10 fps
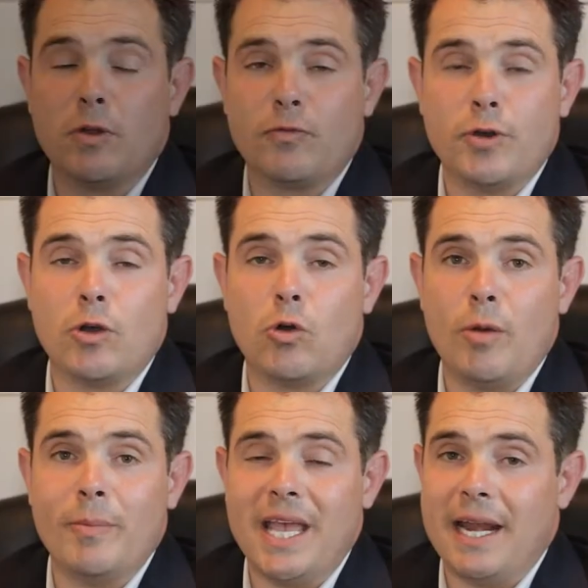feel free to
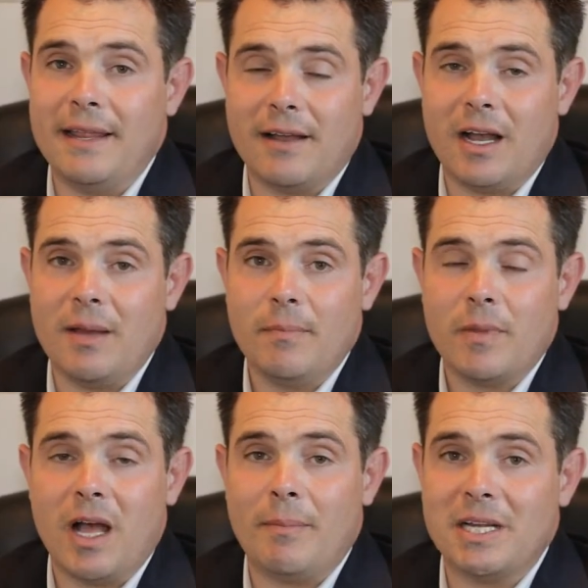call me anytime
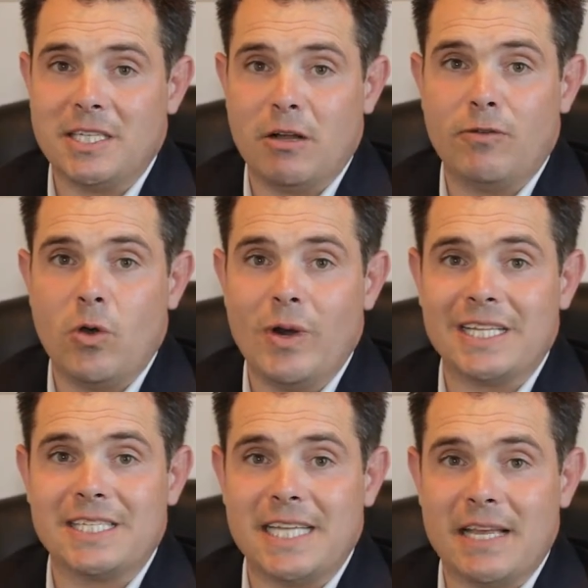on my cell phone
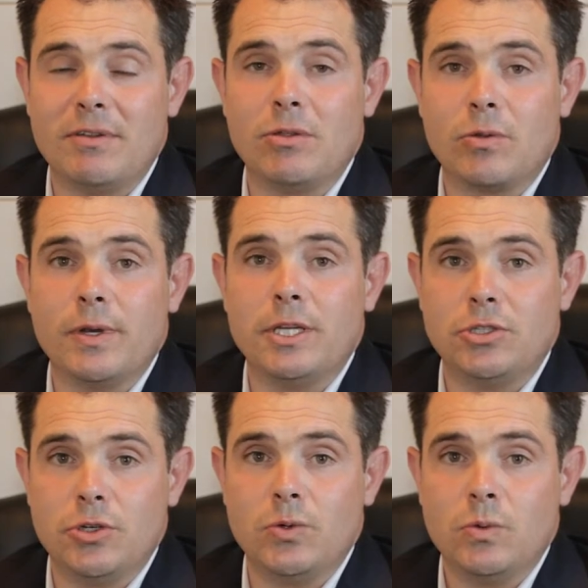at
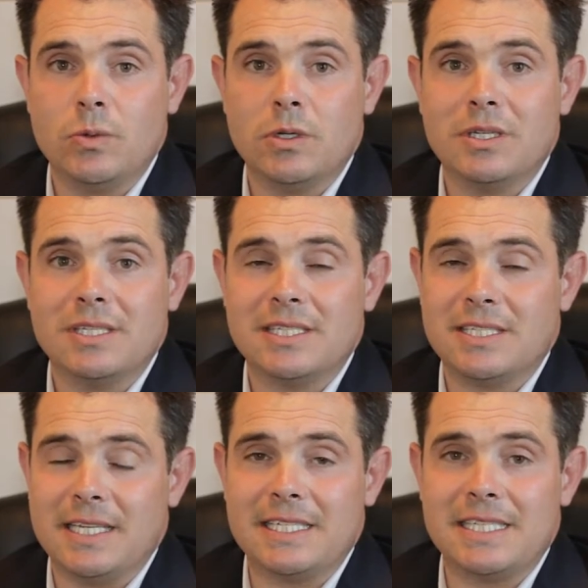732
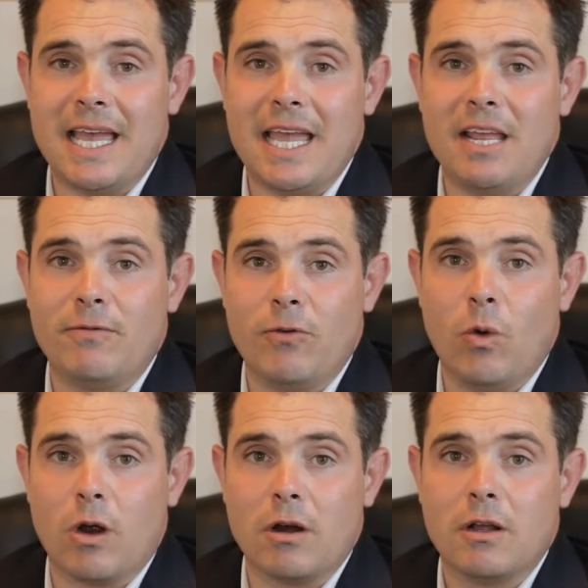
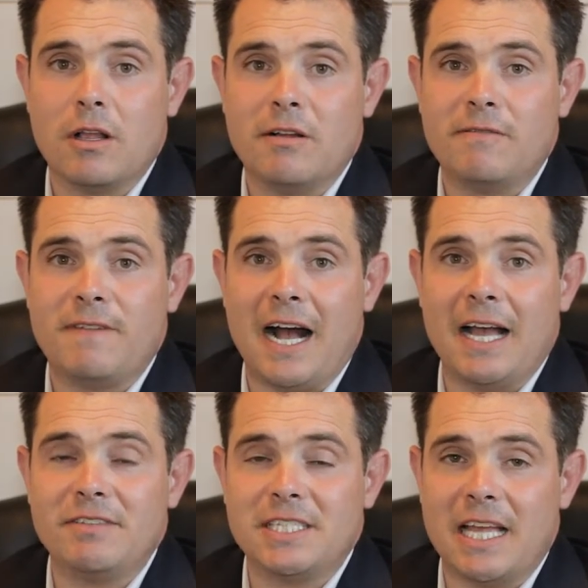684
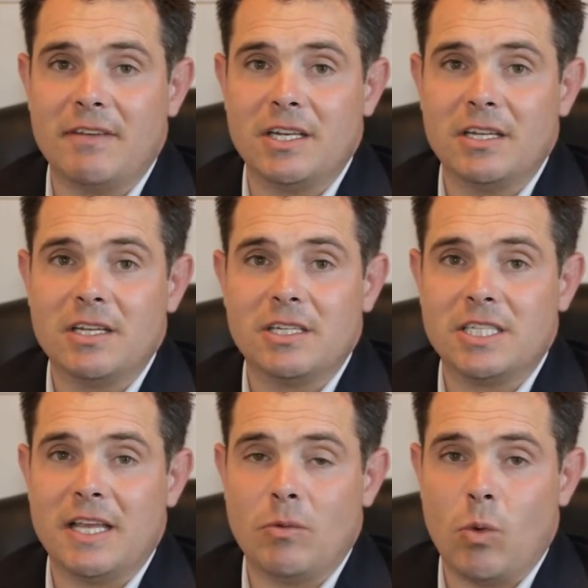
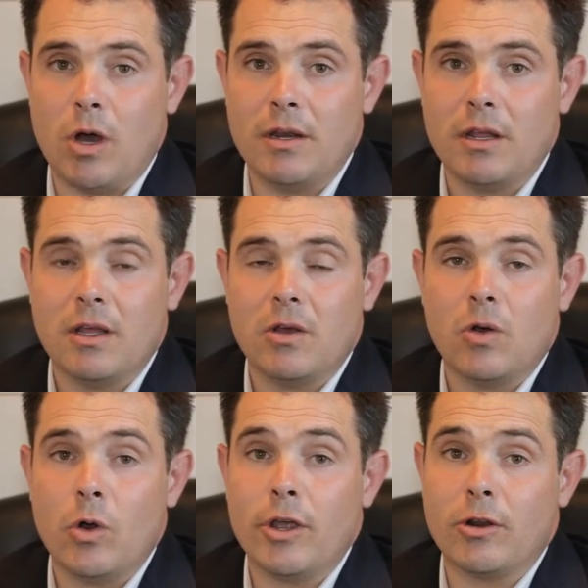5771.
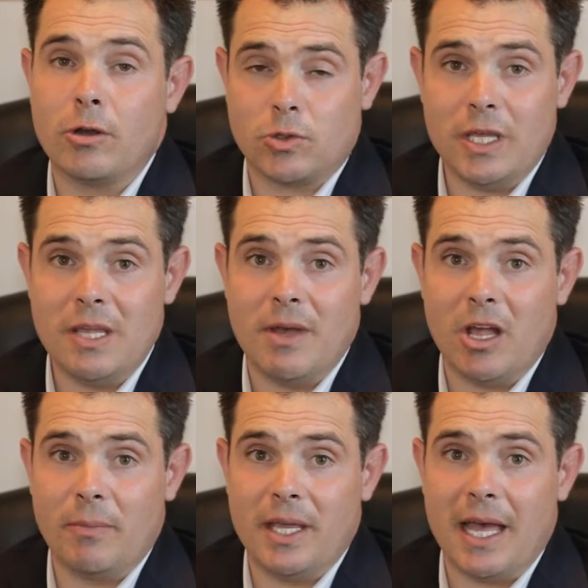Or you can also
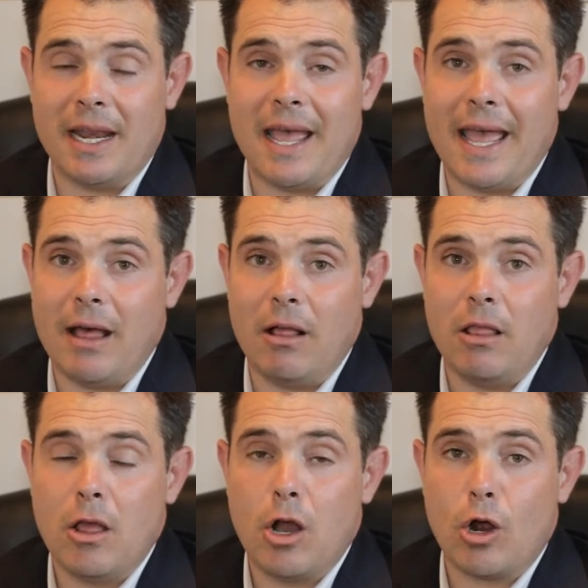email me at
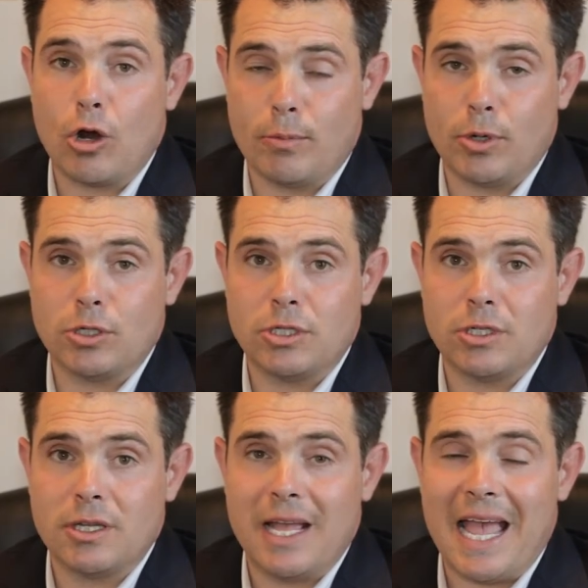lherbert
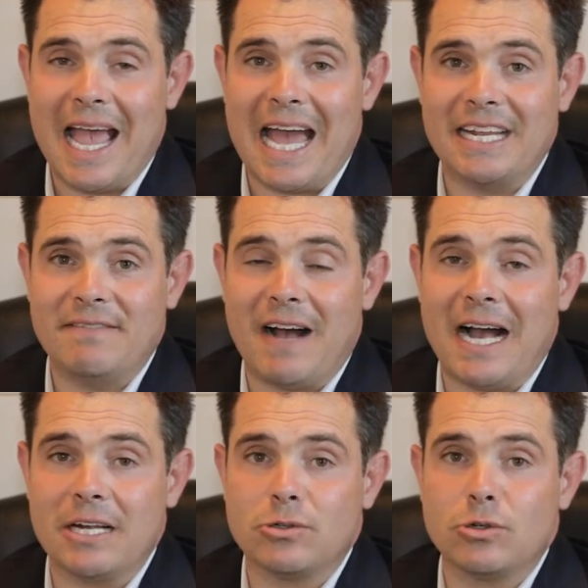at
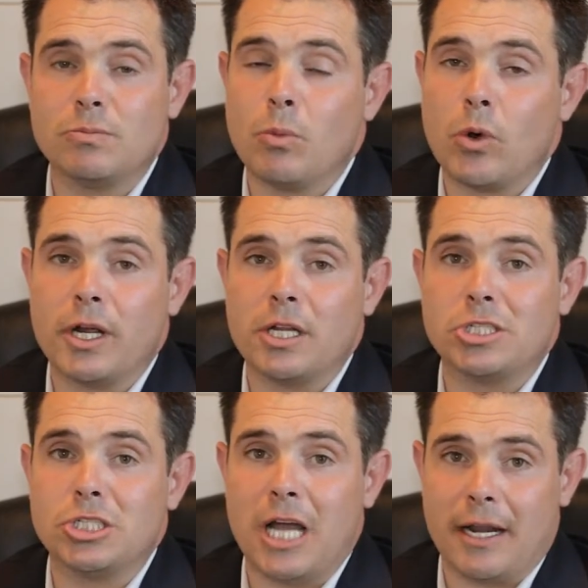
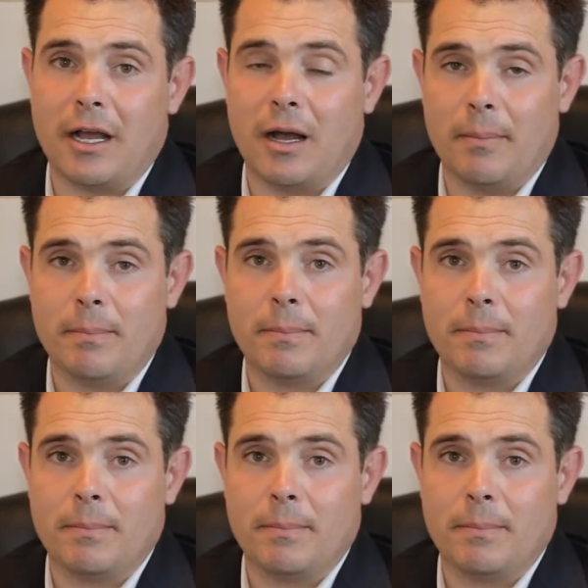advisorsmortgage.com.